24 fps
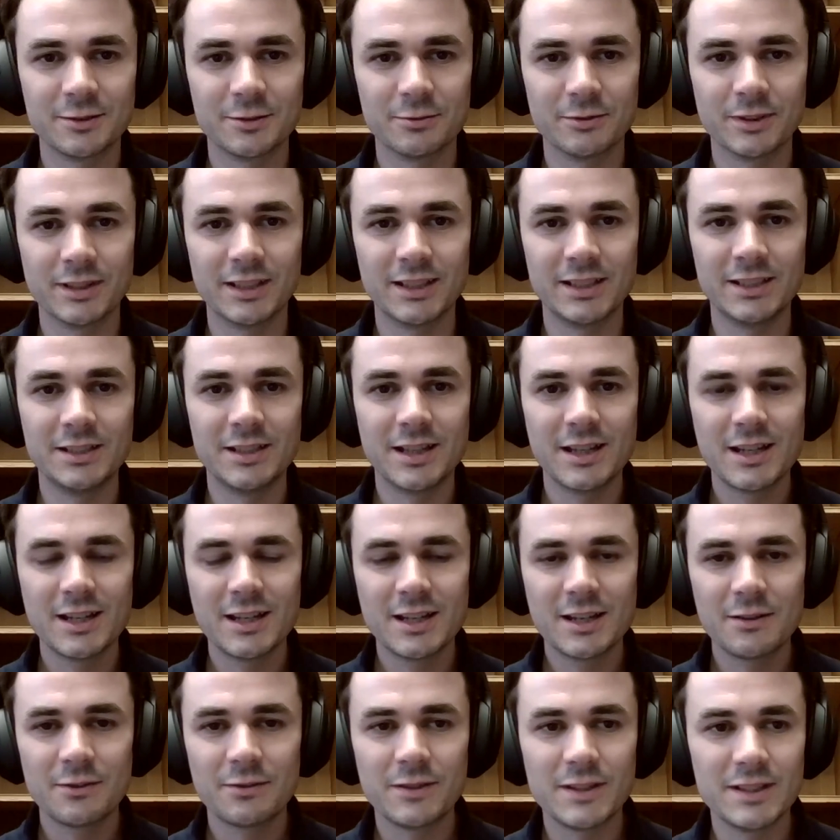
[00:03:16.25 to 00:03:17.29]
not really
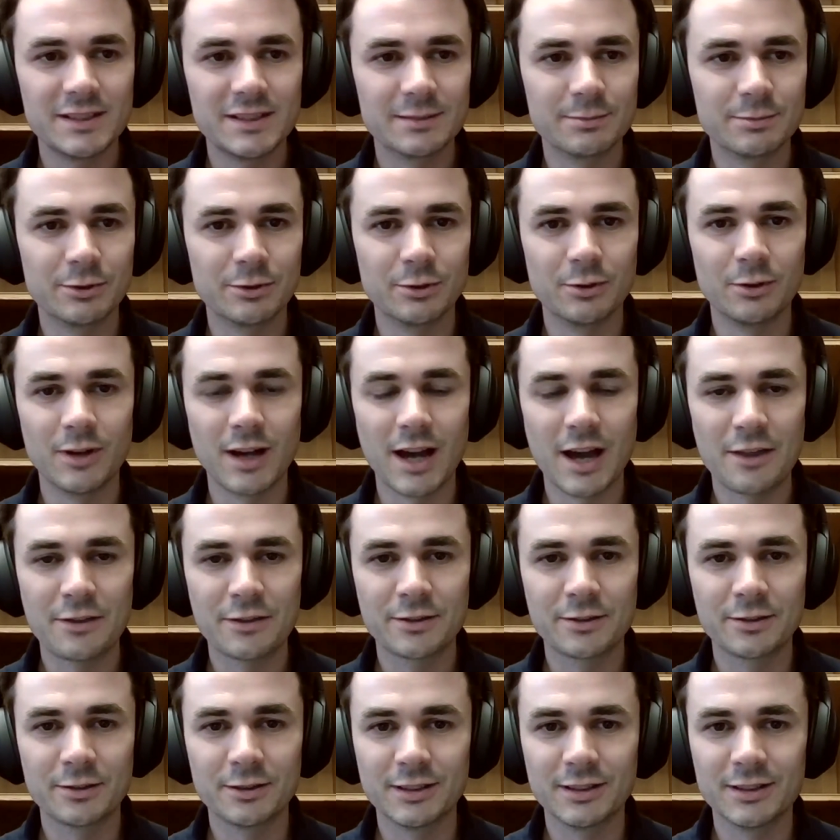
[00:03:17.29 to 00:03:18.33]
feasible or
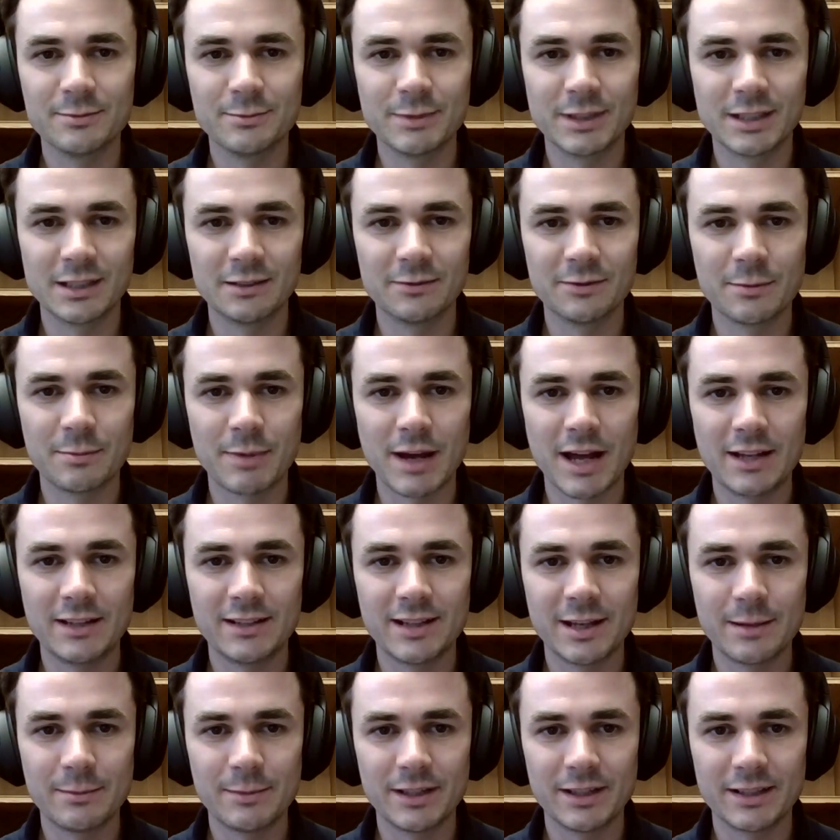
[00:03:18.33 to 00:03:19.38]
ethical in the middle of a
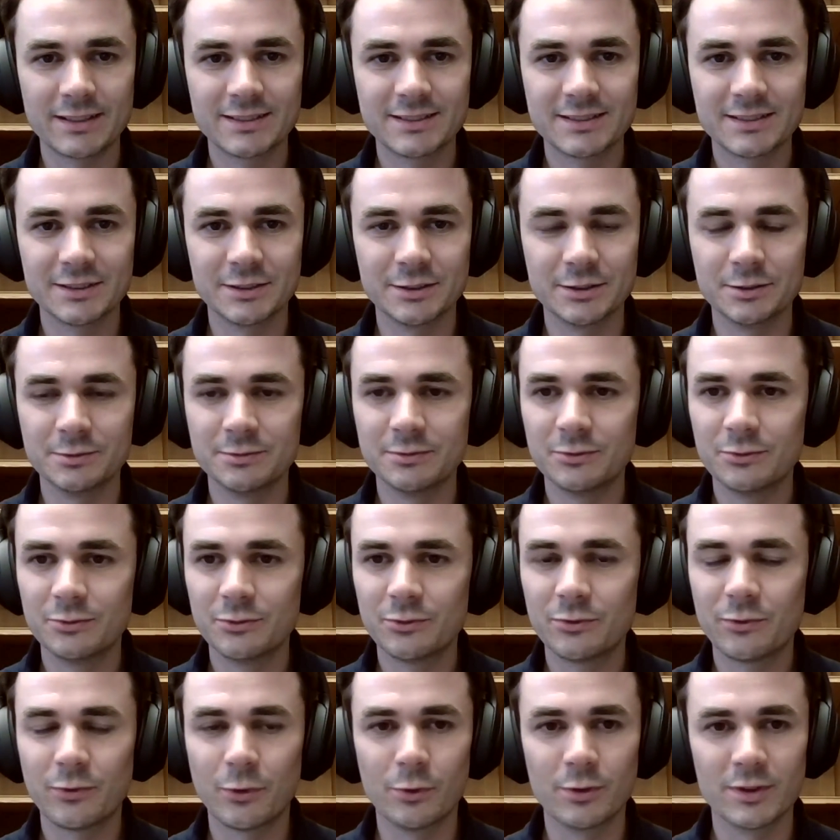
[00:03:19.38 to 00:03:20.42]
pandemic to
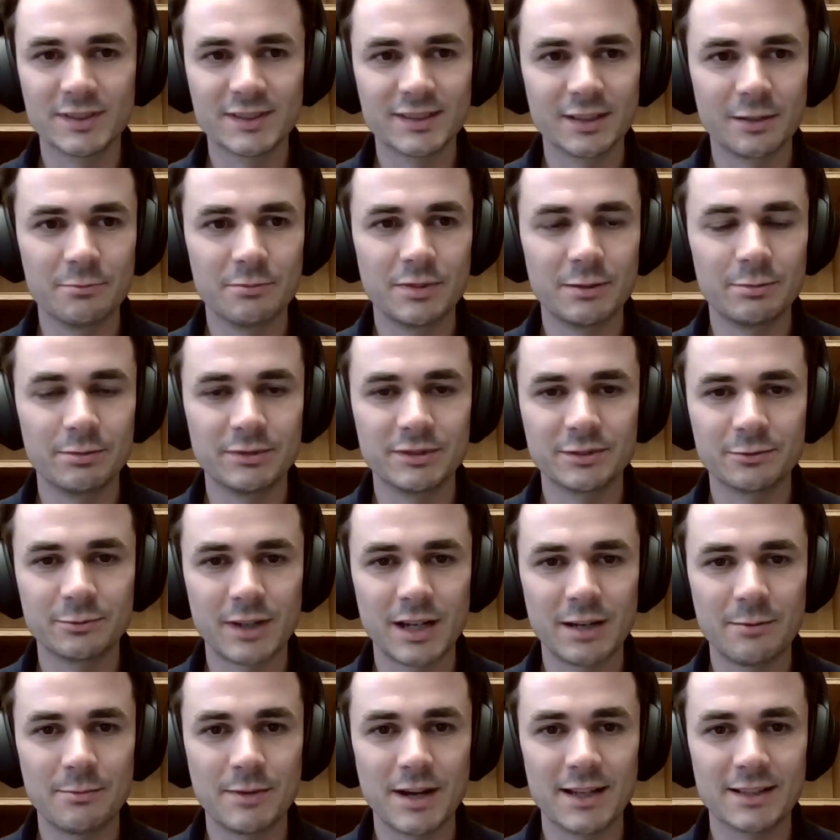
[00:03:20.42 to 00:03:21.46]
force some people to
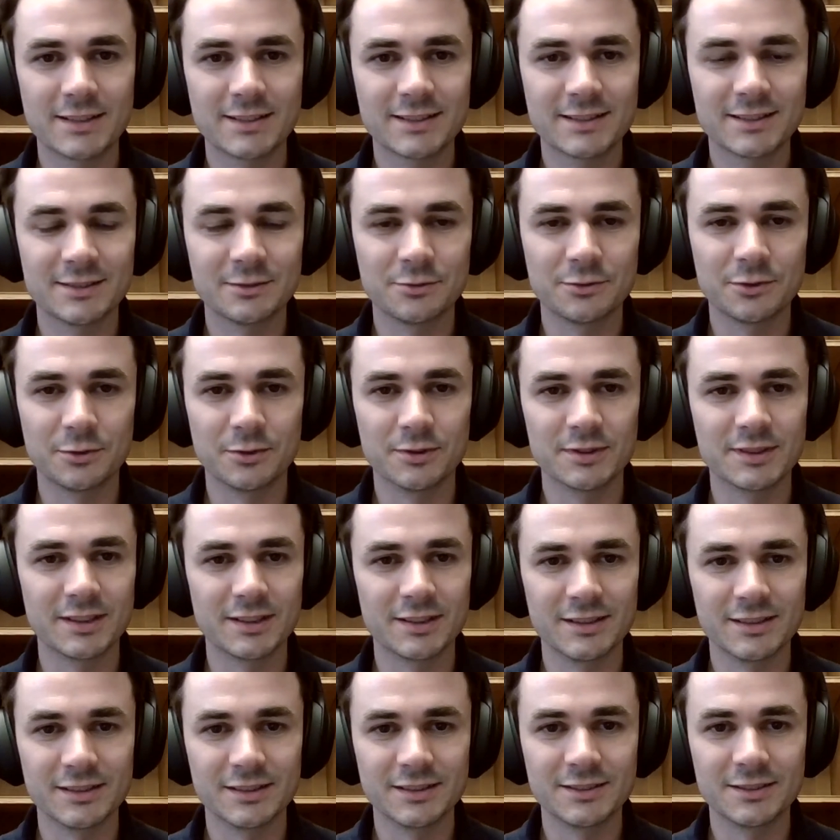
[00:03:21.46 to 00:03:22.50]
wear masks and force
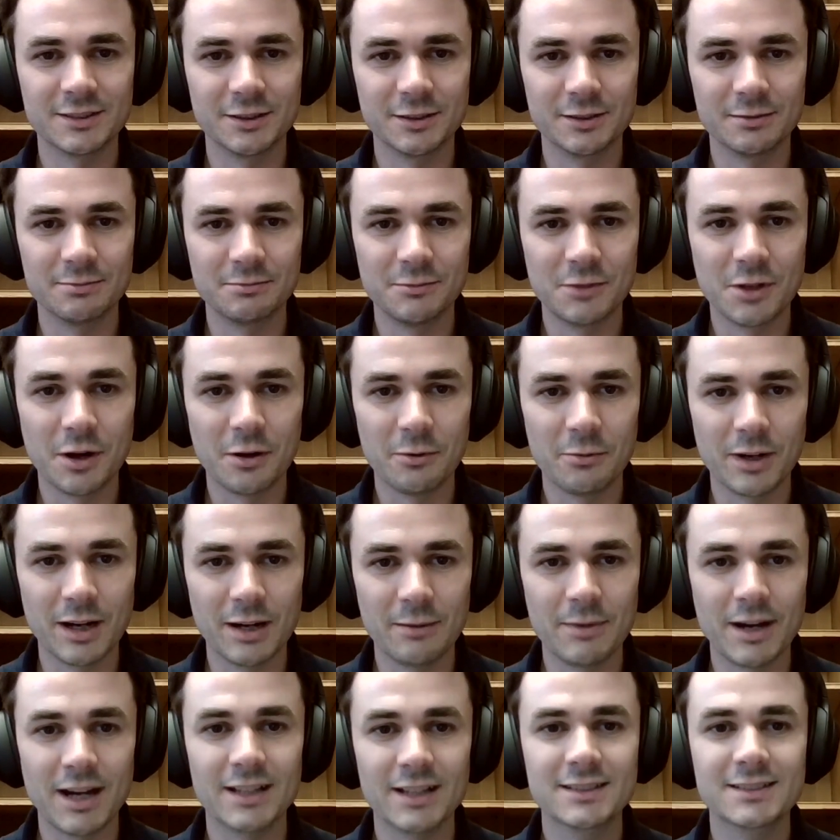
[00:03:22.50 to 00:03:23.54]
others to not wear
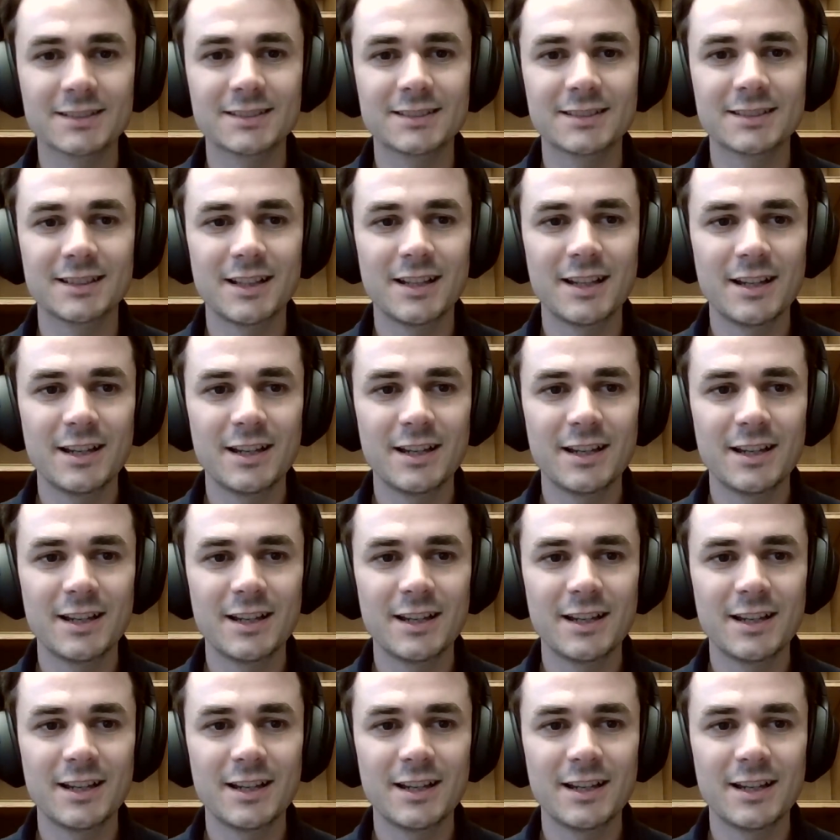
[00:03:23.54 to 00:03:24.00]
masks.